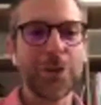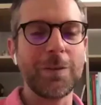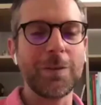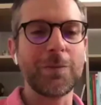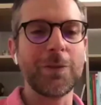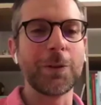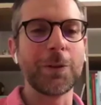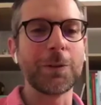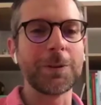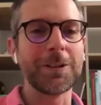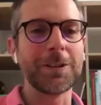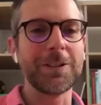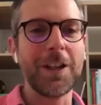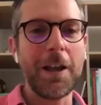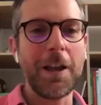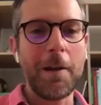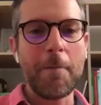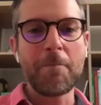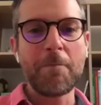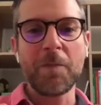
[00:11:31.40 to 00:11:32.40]
forward,
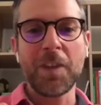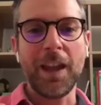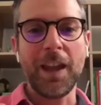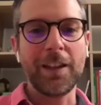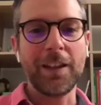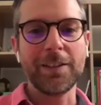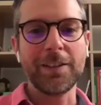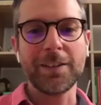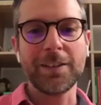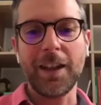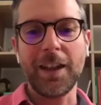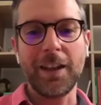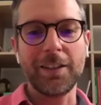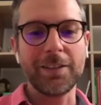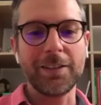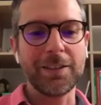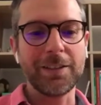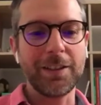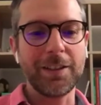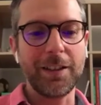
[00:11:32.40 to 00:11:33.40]
and
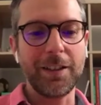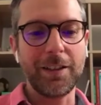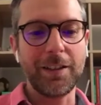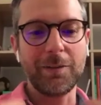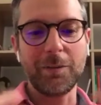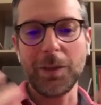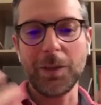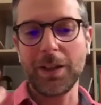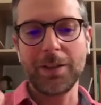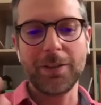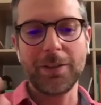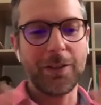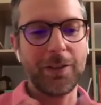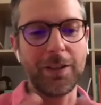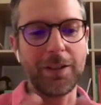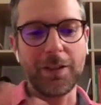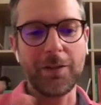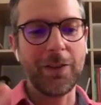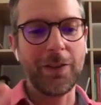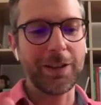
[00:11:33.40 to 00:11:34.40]
it's
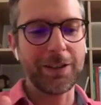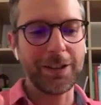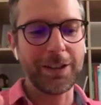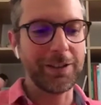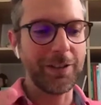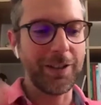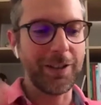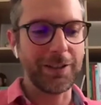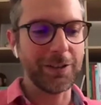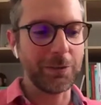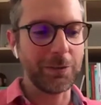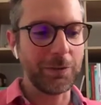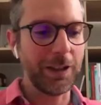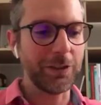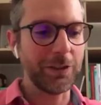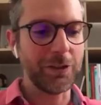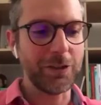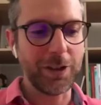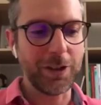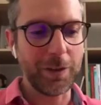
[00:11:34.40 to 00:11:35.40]
in a very intense
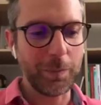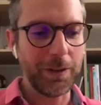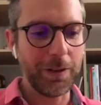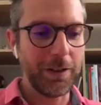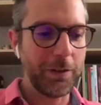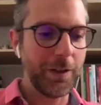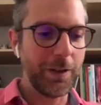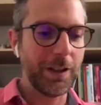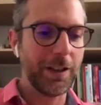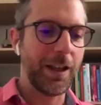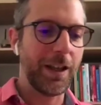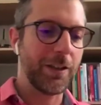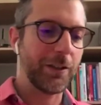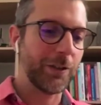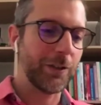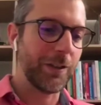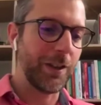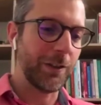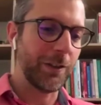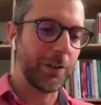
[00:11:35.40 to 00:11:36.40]
relationship. And I think as
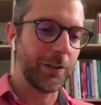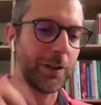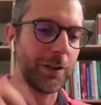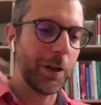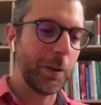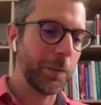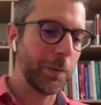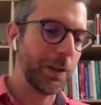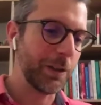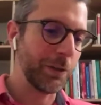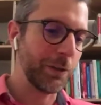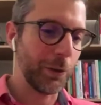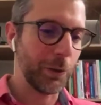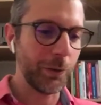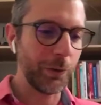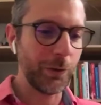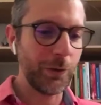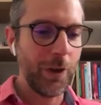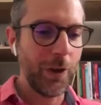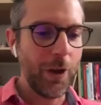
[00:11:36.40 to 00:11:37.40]
the company
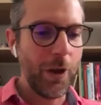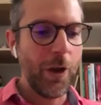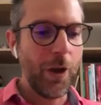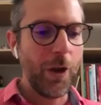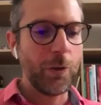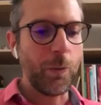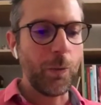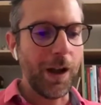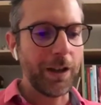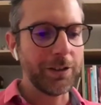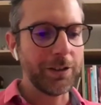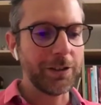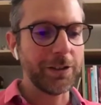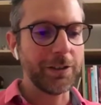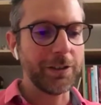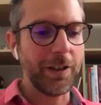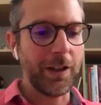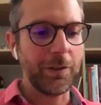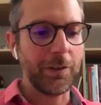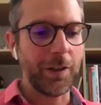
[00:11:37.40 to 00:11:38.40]
grows
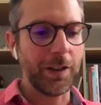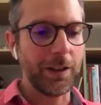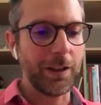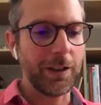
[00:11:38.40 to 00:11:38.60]
wider, I think